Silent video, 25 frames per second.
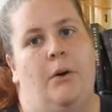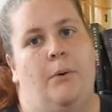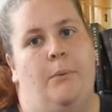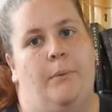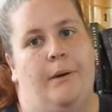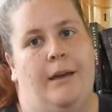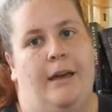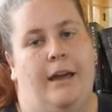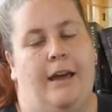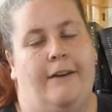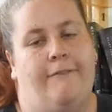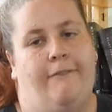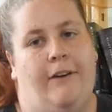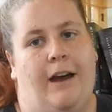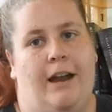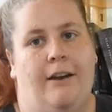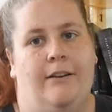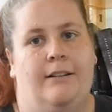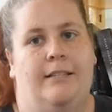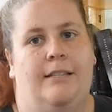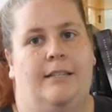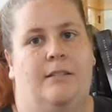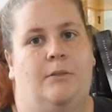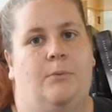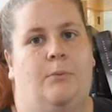where a
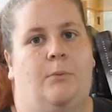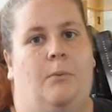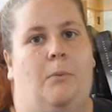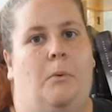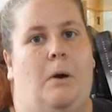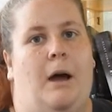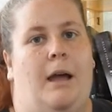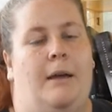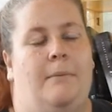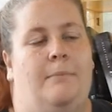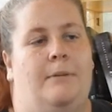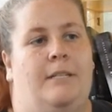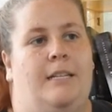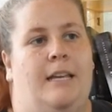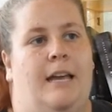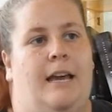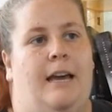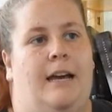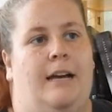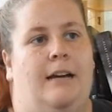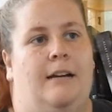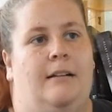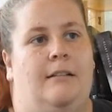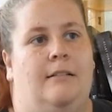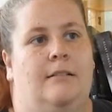virus has wiped
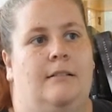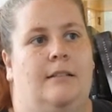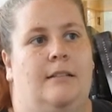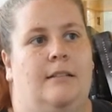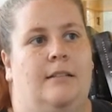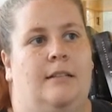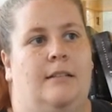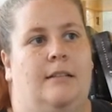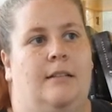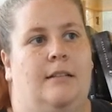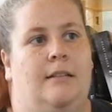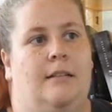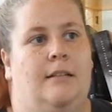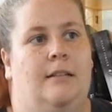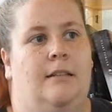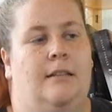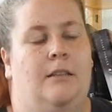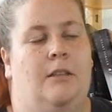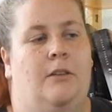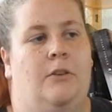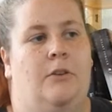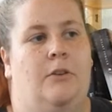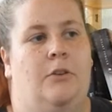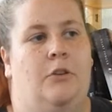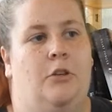out
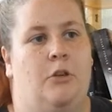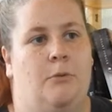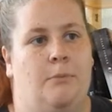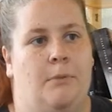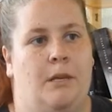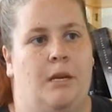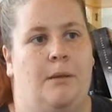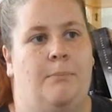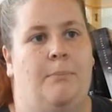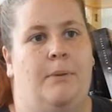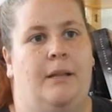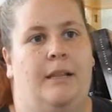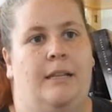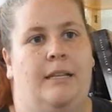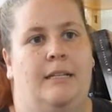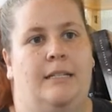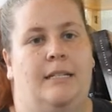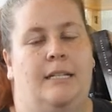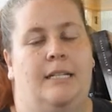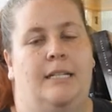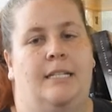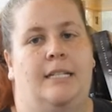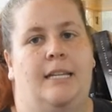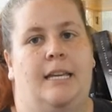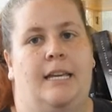the human
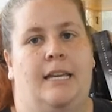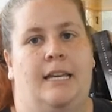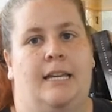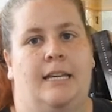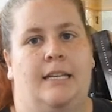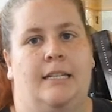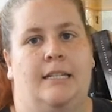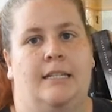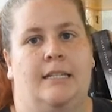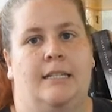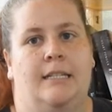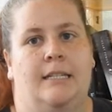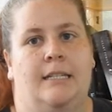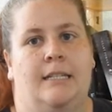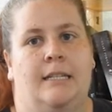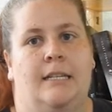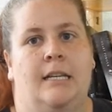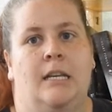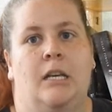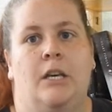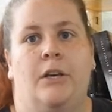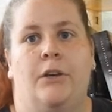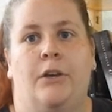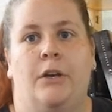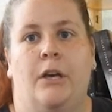ability to eat
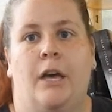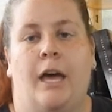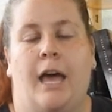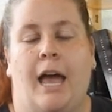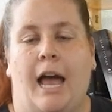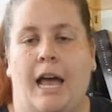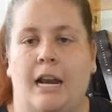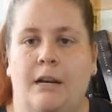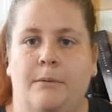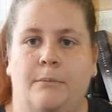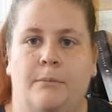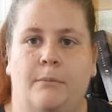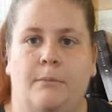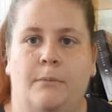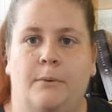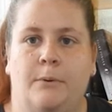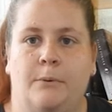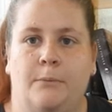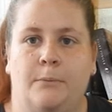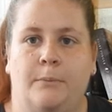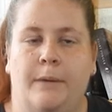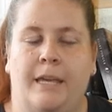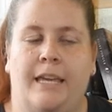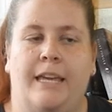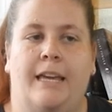
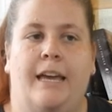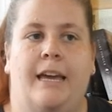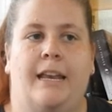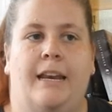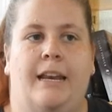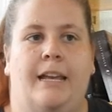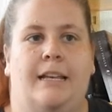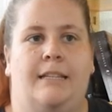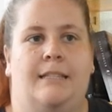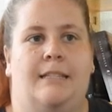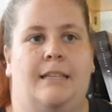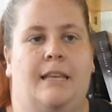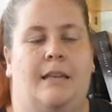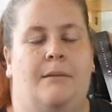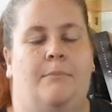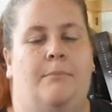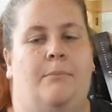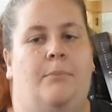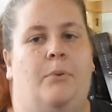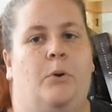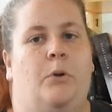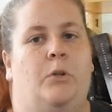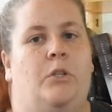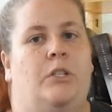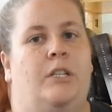animal meat and has then
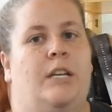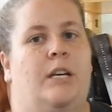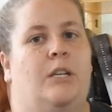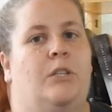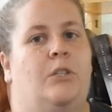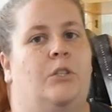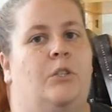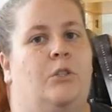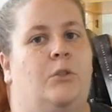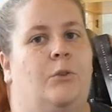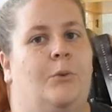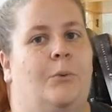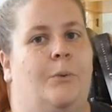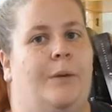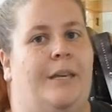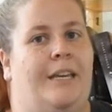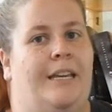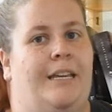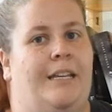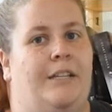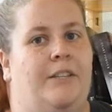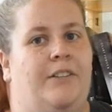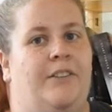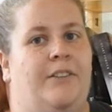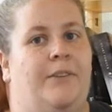pushed us to
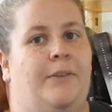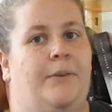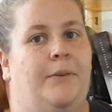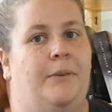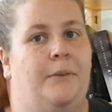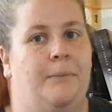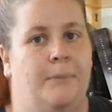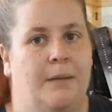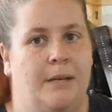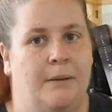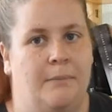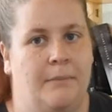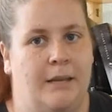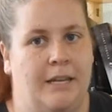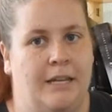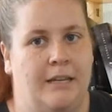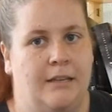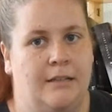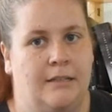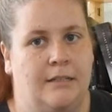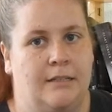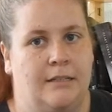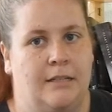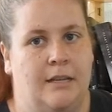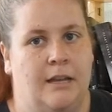eat human
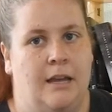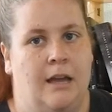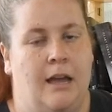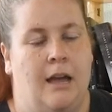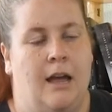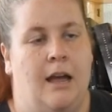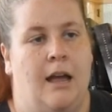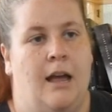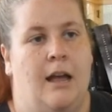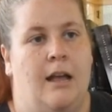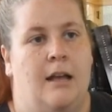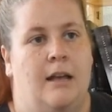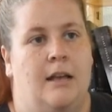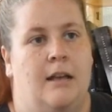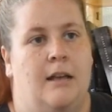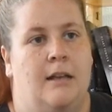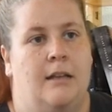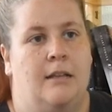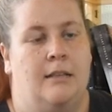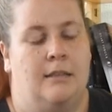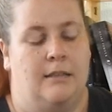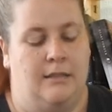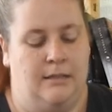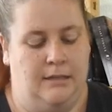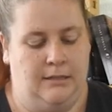meat.
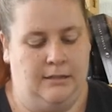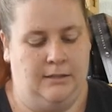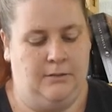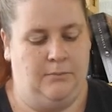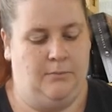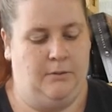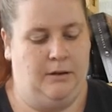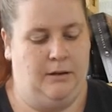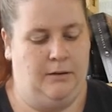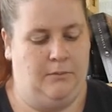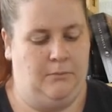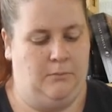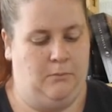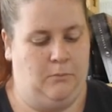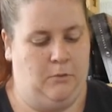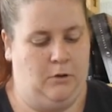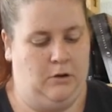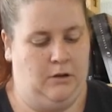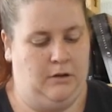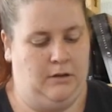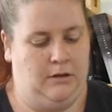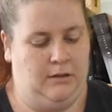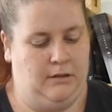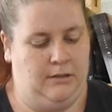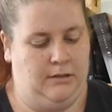This one
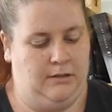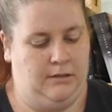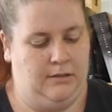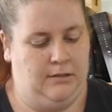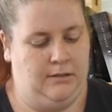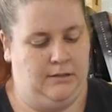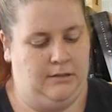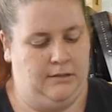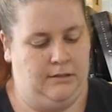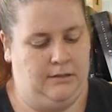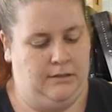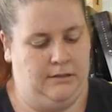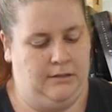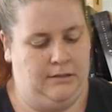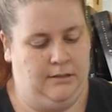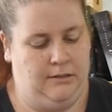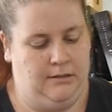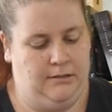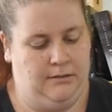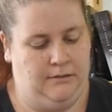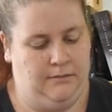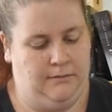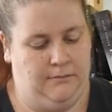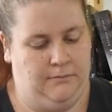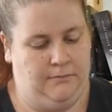was
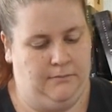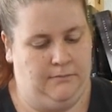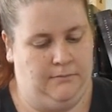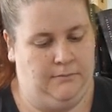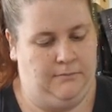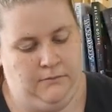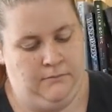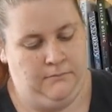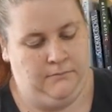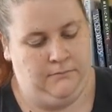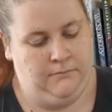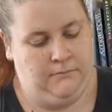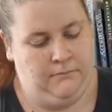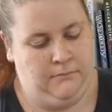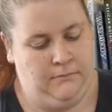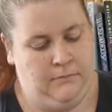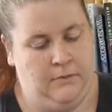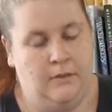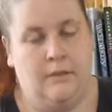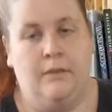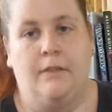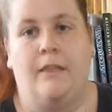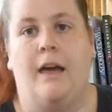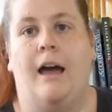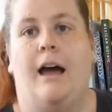
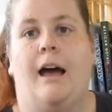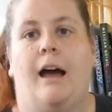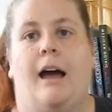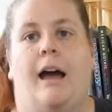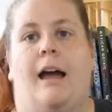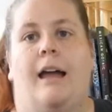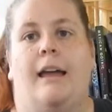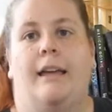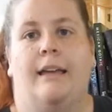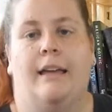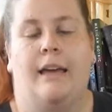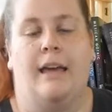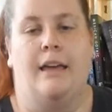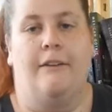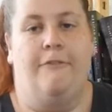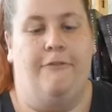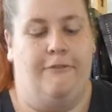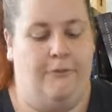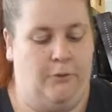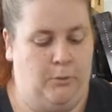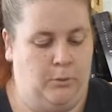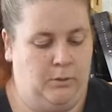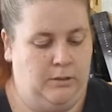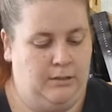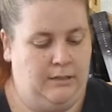that I gave
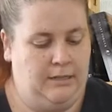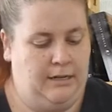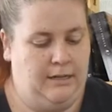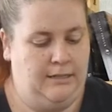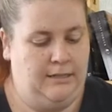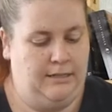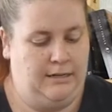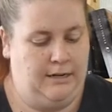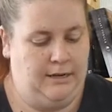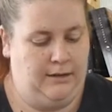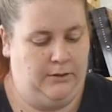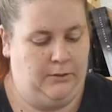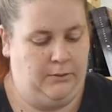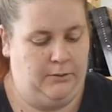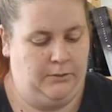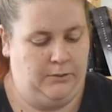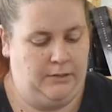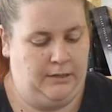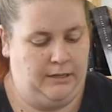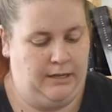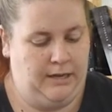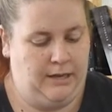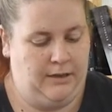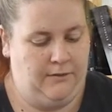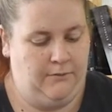4 stars, and I
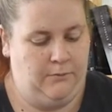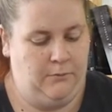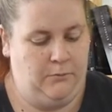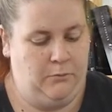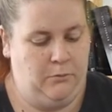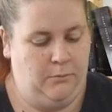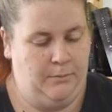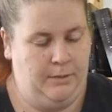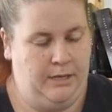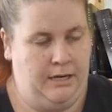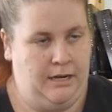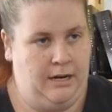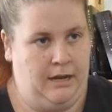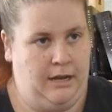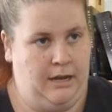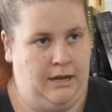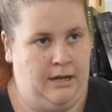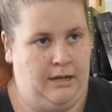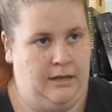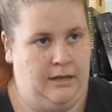also gave Girl, Woman,